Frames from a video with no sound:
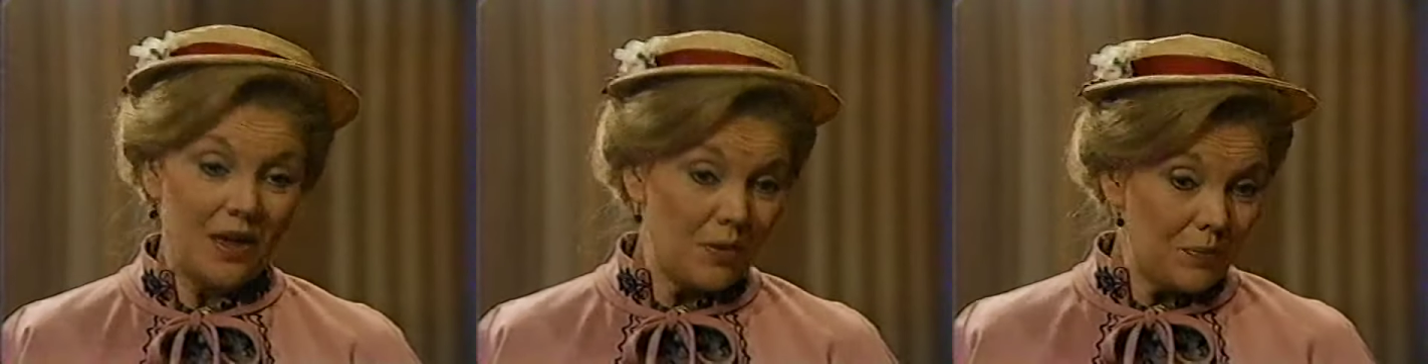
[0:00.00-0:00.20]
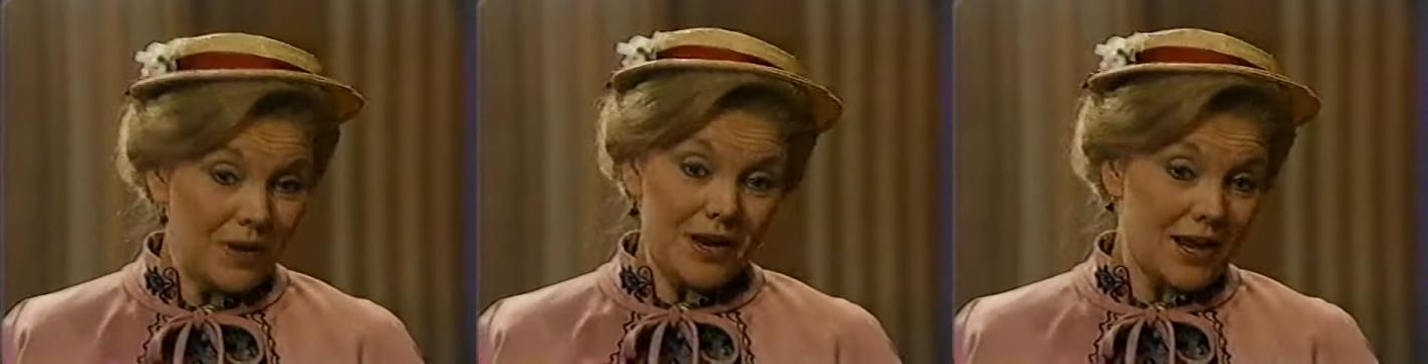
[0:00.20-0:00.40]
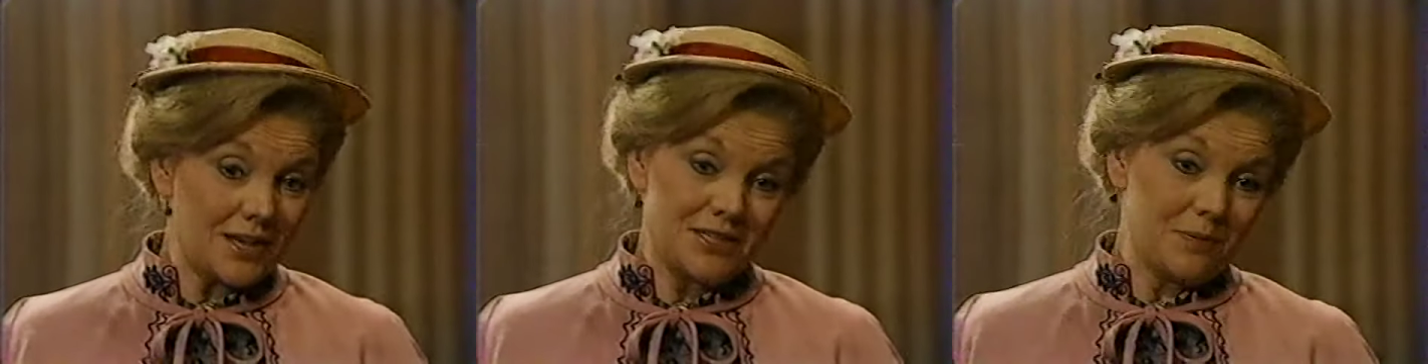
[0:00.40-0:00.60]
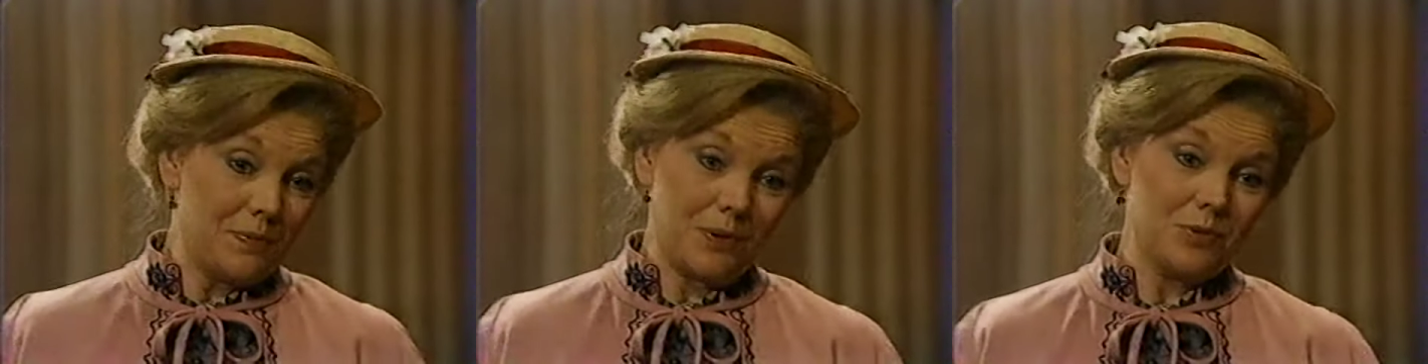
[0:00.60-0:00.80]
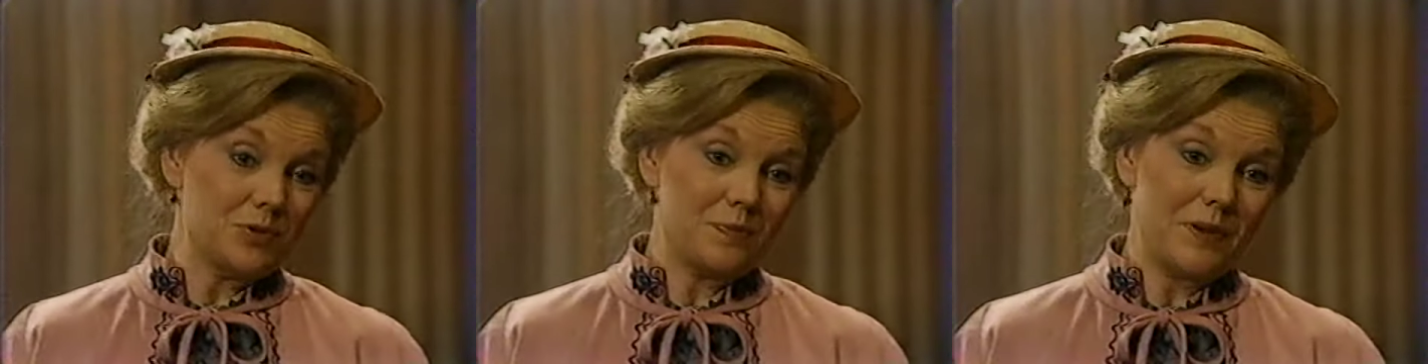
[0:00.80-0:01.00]
Well, I
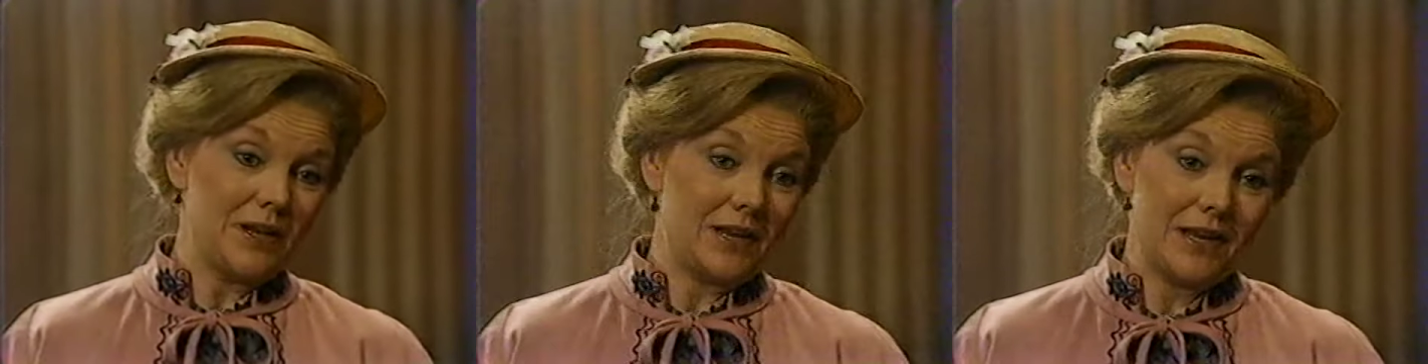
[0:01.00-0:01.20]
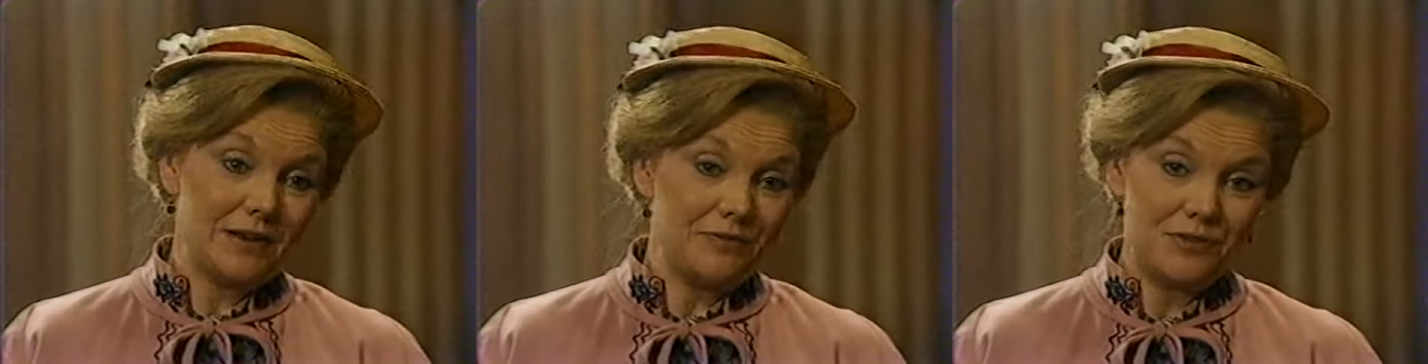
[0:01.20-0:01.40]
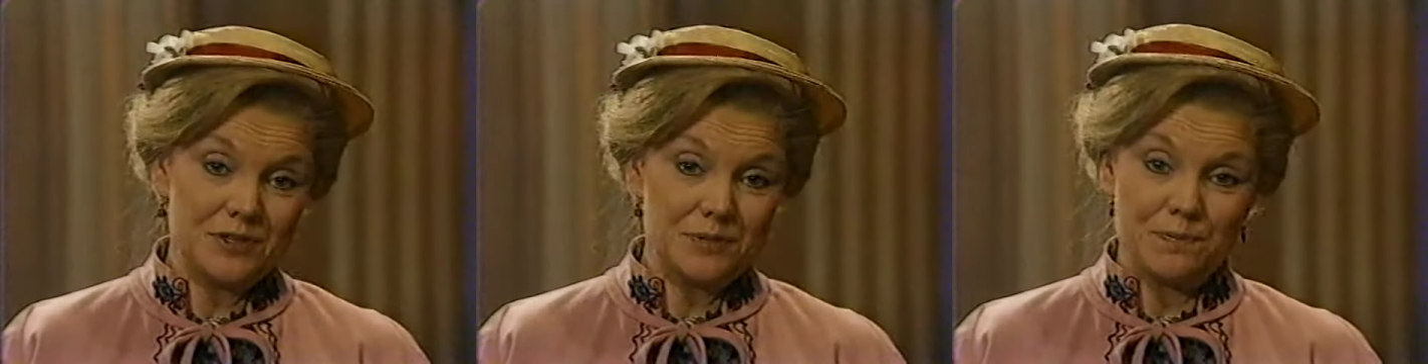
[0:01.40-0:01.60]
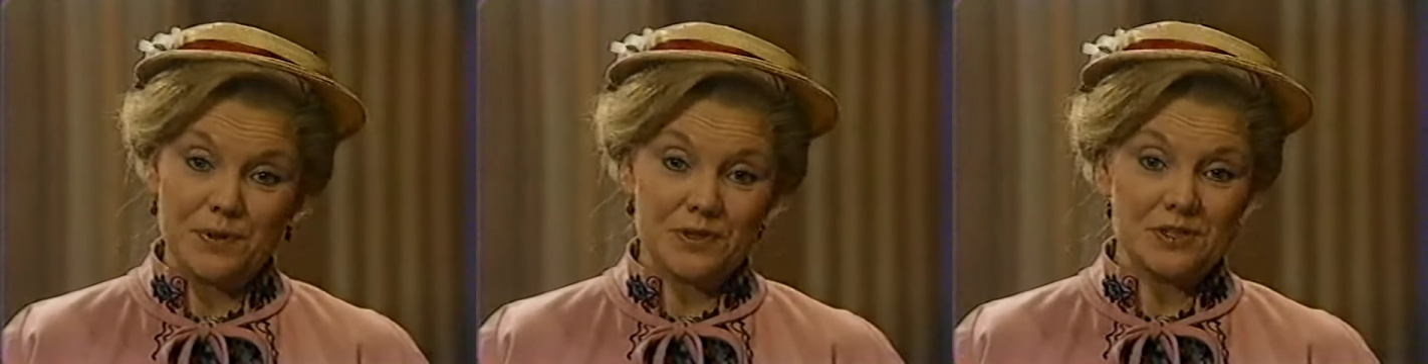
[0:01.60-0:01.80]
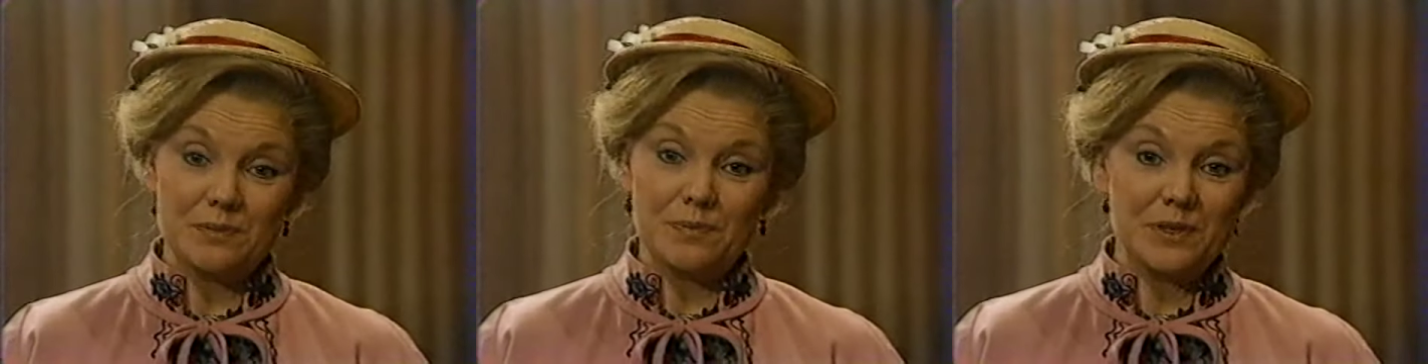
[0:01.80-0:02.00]
suppose my life has
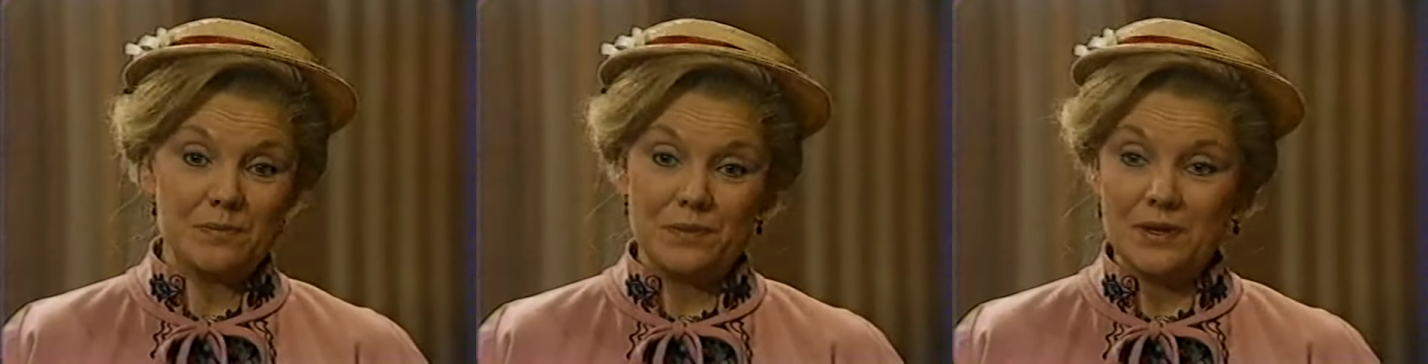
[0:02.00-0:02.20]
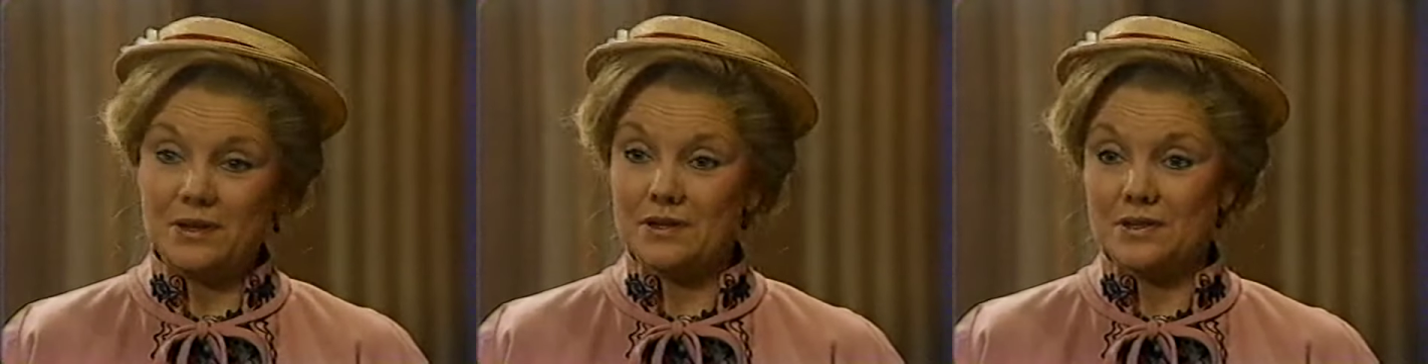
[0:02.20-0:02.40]
possibly been